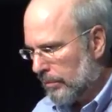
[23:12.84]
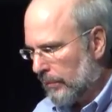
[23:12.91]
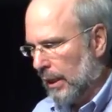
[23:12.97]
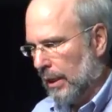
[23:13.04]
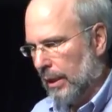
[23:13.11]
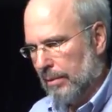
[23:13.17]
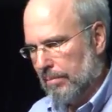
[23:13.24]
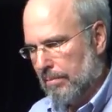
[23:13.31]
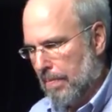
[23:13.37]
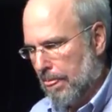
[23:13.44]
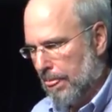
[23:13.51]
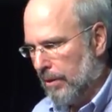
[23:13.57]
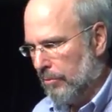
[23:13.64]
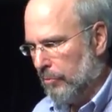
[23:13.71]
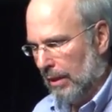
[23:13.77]

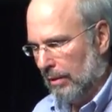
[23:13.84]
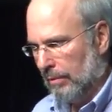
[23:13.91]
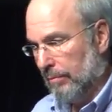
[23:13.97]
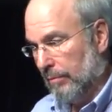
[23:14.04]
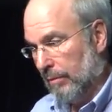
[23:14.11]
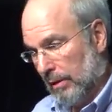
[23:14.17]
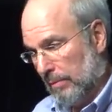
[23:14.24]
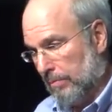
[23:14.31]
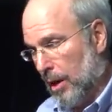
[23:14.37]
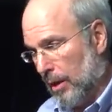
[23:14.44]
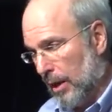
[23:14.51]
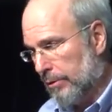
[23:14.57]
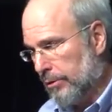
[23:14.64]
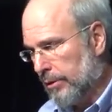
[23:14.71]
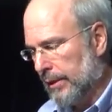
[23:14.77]
among
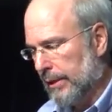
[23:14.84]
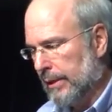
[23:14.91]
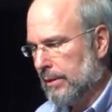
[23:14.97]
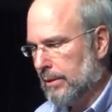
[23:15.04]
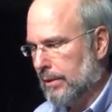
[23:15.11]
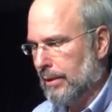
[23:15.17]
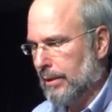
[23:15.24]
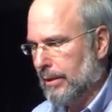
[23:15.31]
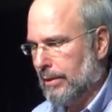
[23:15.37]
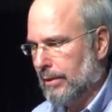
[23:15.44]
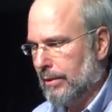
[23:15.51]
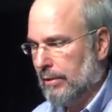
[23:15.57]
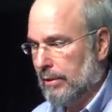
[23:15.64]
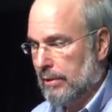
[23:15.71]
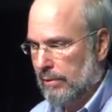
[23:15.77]
other things,
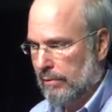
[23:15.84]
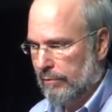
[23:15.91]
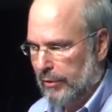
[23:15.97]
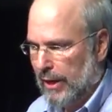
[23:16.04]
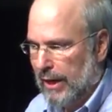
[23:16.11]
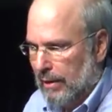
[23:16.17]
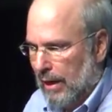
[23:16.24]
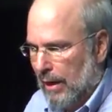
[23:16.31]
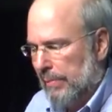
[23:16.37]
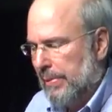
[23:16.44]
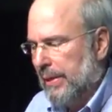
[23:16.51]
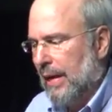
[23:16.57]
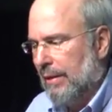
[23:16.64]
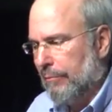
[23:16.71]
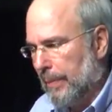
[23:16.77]

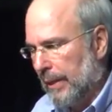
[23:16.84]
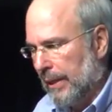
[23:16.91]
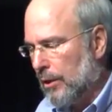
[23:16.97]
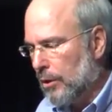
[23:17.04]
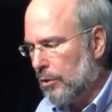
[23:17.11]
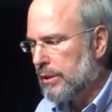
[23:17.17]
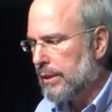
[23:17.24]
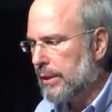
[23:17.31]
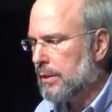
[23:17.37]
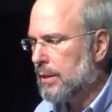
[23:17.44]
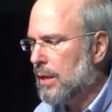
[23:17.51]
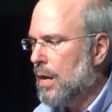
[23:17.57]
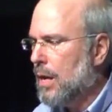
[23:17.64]
everybody knows this,